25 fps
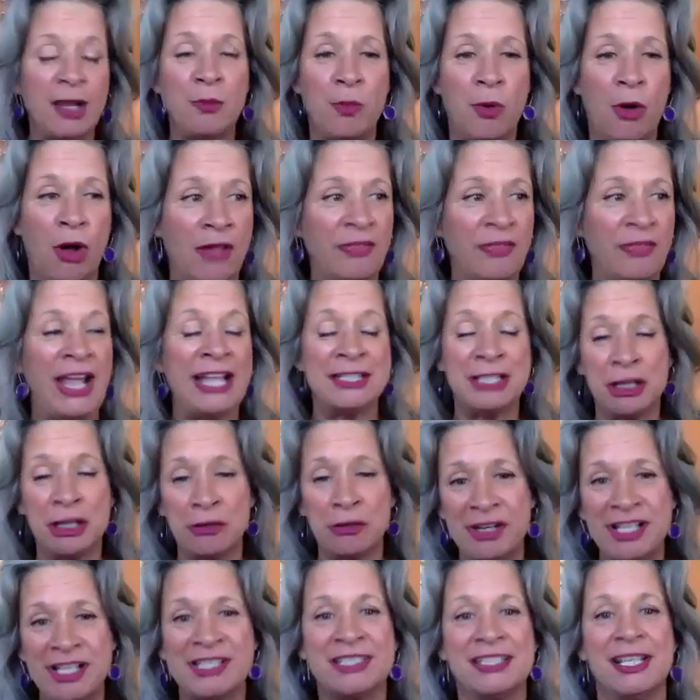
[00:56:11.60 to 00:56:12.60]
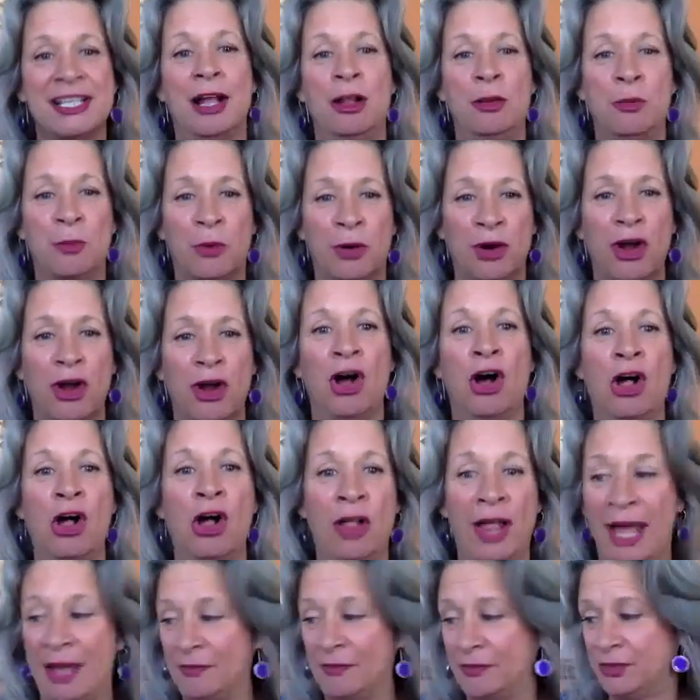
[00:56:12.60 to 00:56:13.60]
want. That's the result we're all
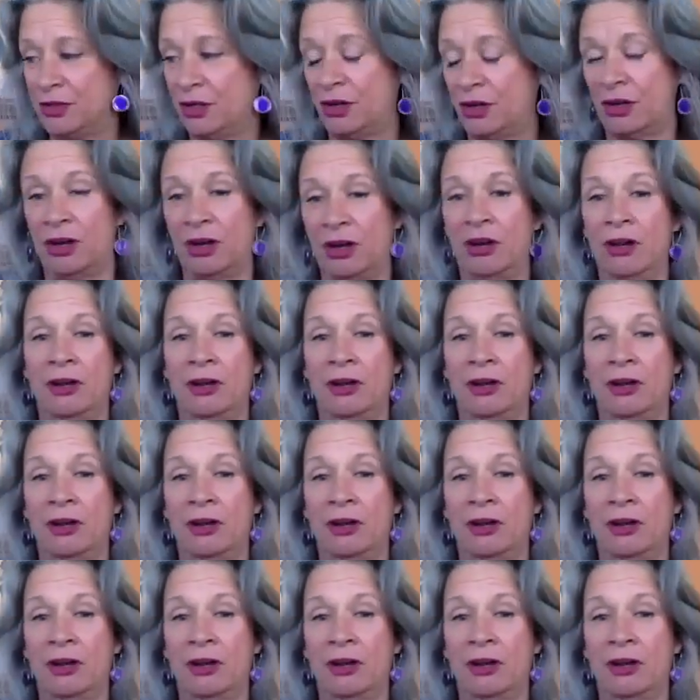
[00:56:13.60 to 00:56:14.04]
after.